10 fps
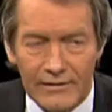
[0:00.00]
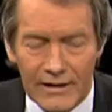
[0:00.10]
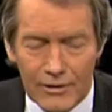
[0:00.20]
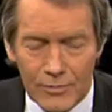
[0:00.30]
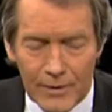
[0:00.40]
at The
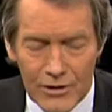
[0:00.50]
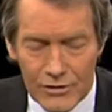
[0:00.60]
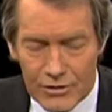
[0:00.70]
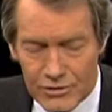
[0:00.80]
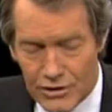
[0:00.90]
English
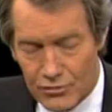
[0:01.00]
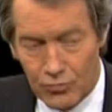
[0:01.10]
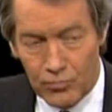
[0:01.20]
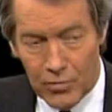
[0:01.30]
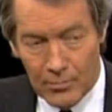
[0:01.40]
Patient as just
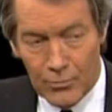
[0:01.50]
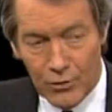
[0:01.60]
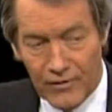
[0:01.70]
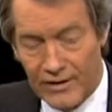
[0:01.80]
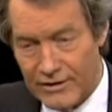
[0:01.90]
a
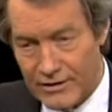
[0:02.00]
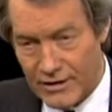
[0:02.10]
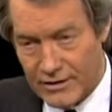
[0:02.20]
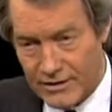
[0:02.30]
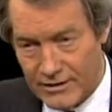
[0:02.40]
movie that's, in
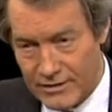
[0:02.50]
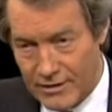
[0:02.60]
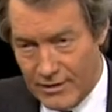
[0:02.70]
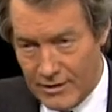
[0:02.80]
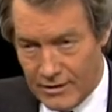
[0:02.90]
a sense,
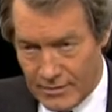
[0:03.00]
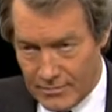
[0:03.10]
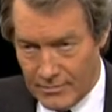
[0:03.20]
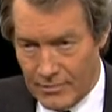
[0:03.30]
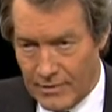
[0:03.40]

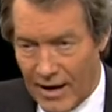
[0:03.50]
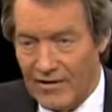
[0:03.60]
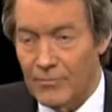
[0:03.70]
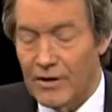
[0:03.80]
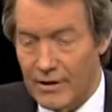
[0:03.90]

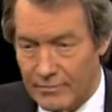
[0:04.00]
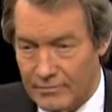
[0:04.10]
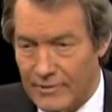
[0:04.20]
gave me